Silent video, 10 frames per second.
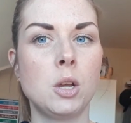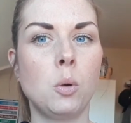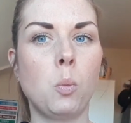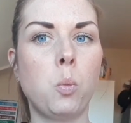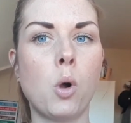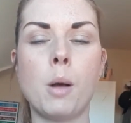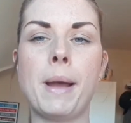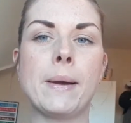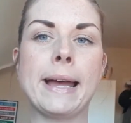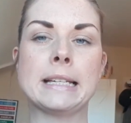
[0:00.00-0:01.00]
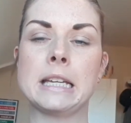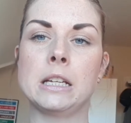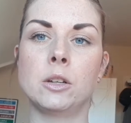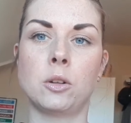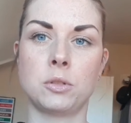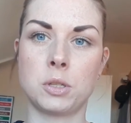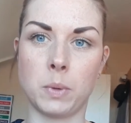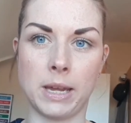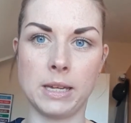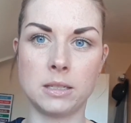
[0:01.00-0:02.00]
What about adding an
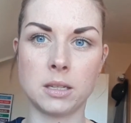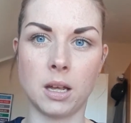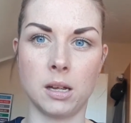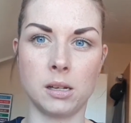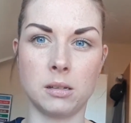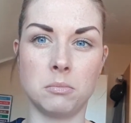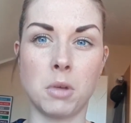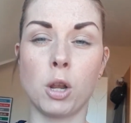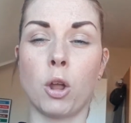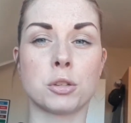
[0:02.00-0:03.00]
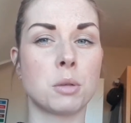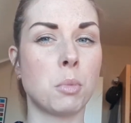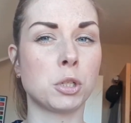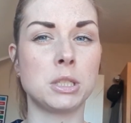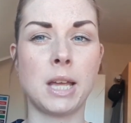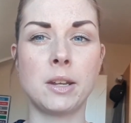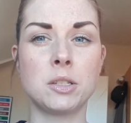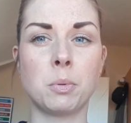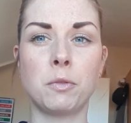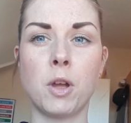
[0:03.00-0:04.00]
ensuite? Lots of modern tenants
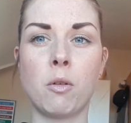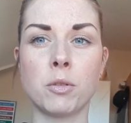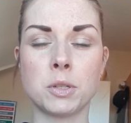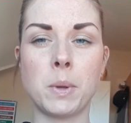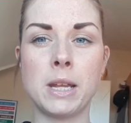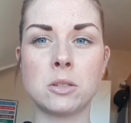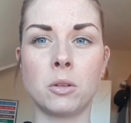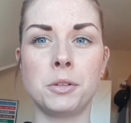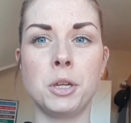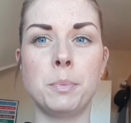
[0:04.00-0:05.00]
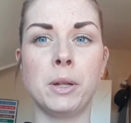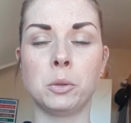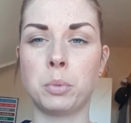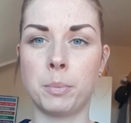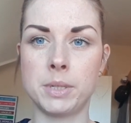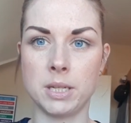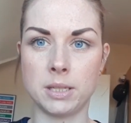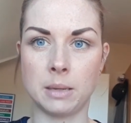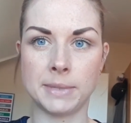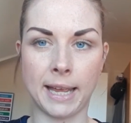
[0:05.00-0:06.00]
prefer en-suites. All the new build properties
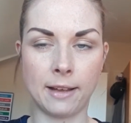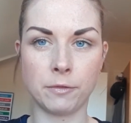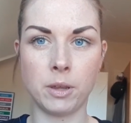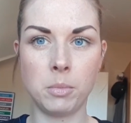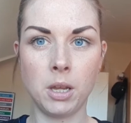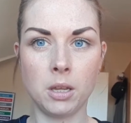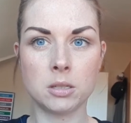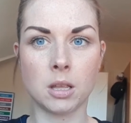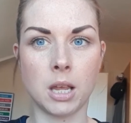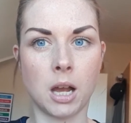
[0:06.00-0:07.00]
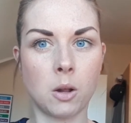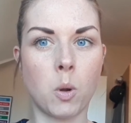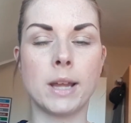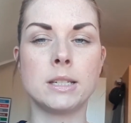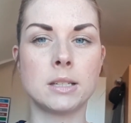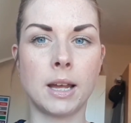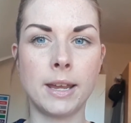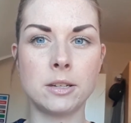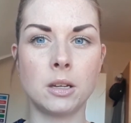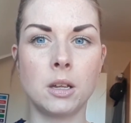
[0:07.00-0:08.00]
seem to have them, so they are quite
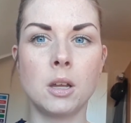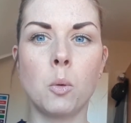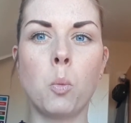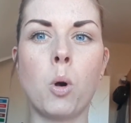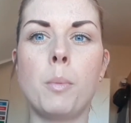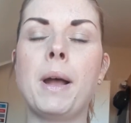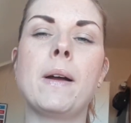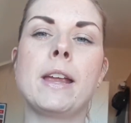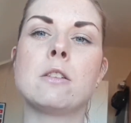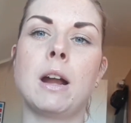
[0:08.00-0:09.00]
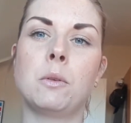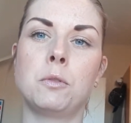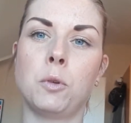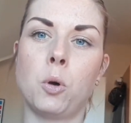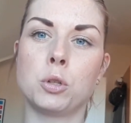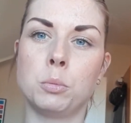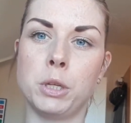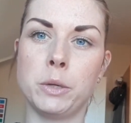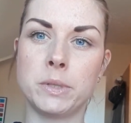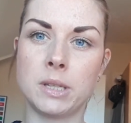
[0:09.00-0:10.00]
desired. What about a ground floor
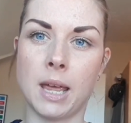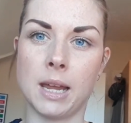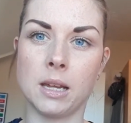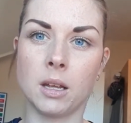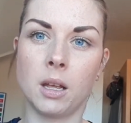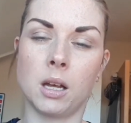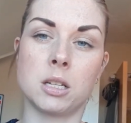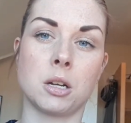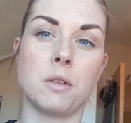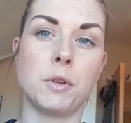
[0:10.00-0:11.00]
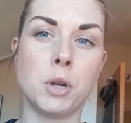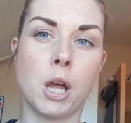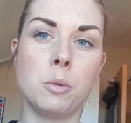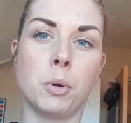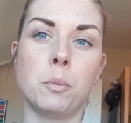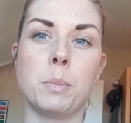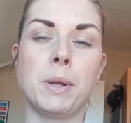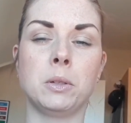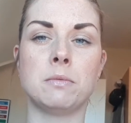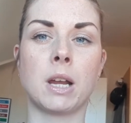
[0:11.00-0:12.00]
WC? I don't know if you know, but with
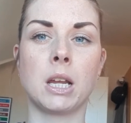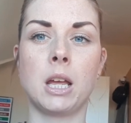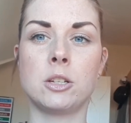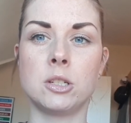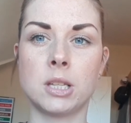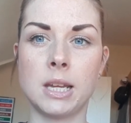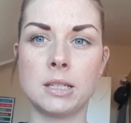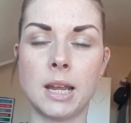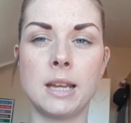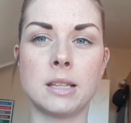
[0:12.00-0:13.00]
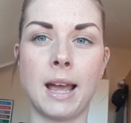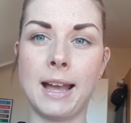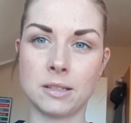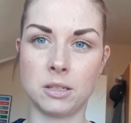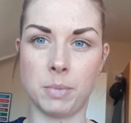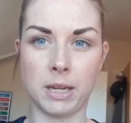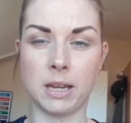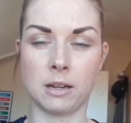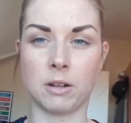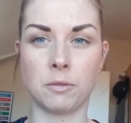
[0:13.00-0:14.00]
building regulations these days, there has to be
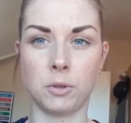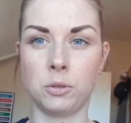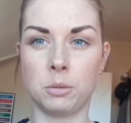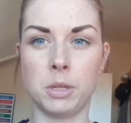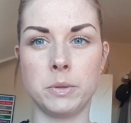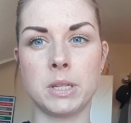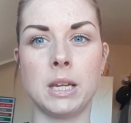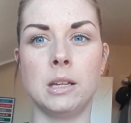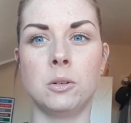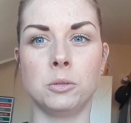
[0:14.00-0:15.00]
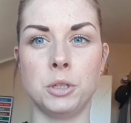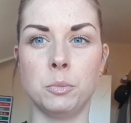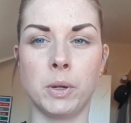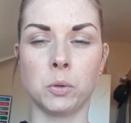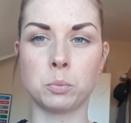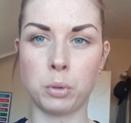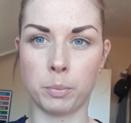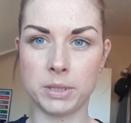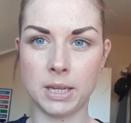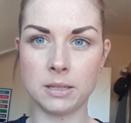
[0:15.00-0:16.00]
a ground floor WC in all new build
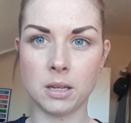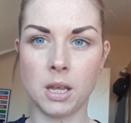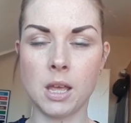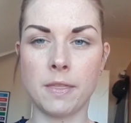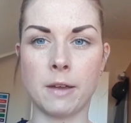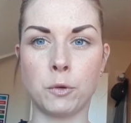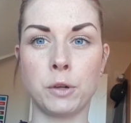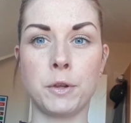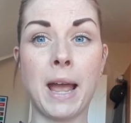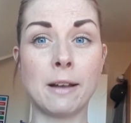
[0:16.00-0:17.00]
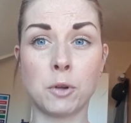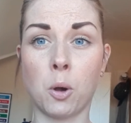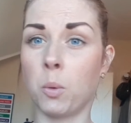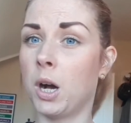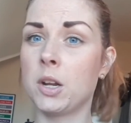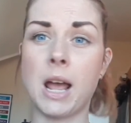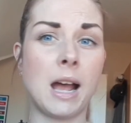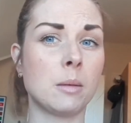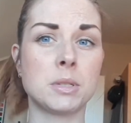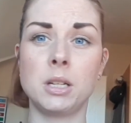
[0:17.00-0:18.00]
properties. Therefore, if you have got one,
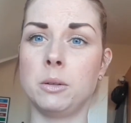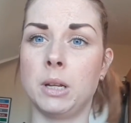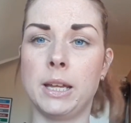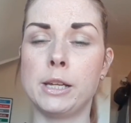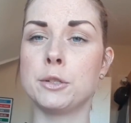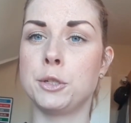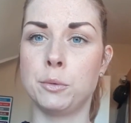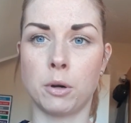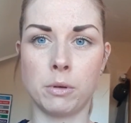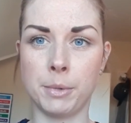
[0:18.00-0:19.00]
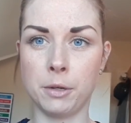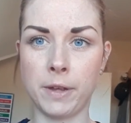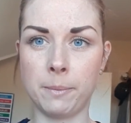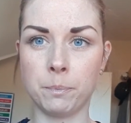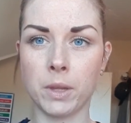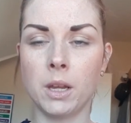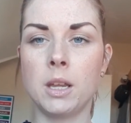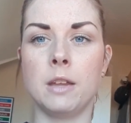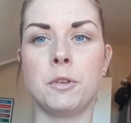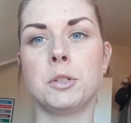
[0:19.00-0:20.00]
absolutely do not remove it
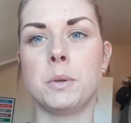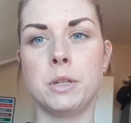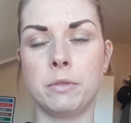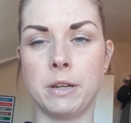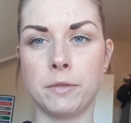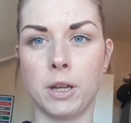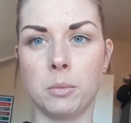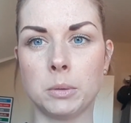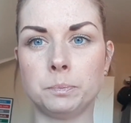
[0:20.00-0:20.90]
if you're doing your refurb.